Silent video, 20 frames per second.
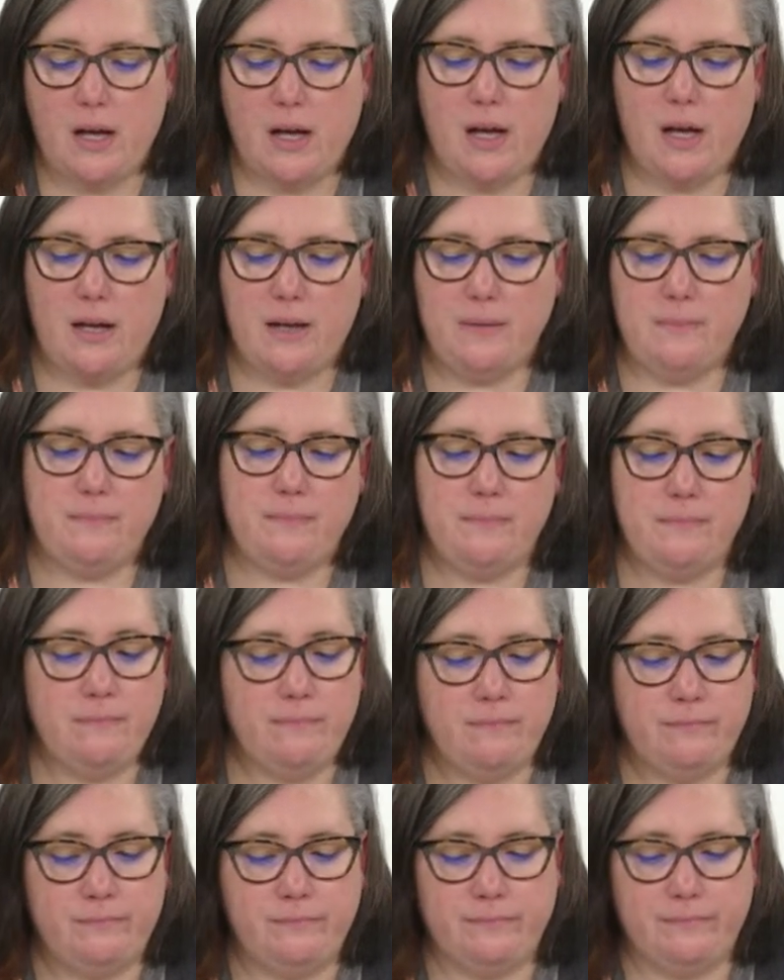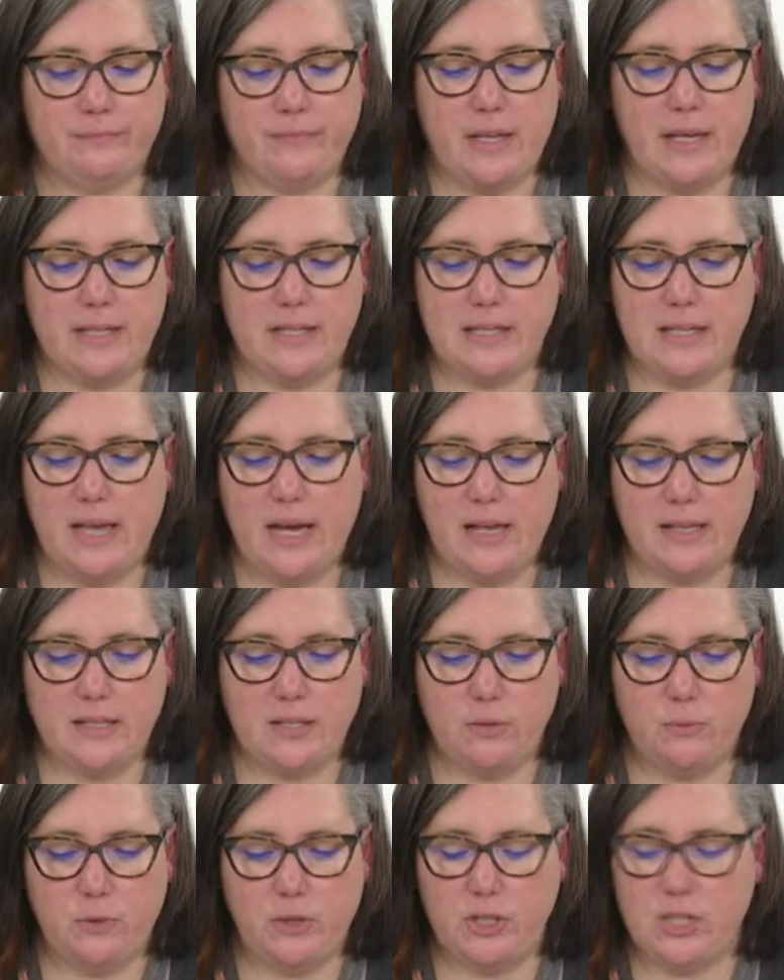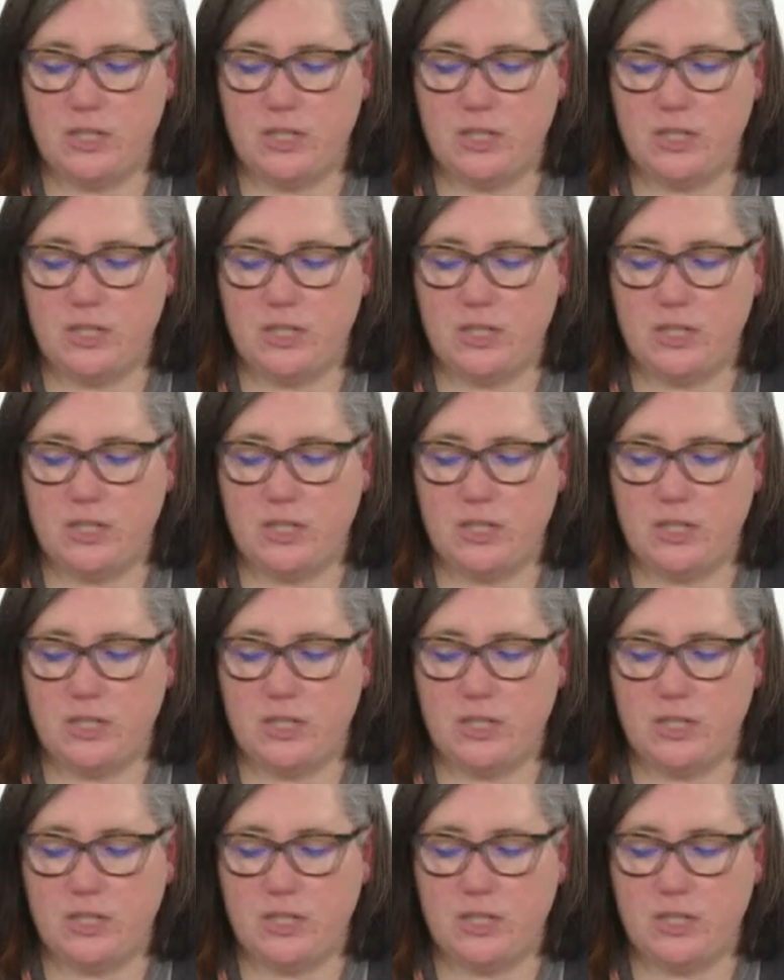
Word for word: Um, that's that. So we're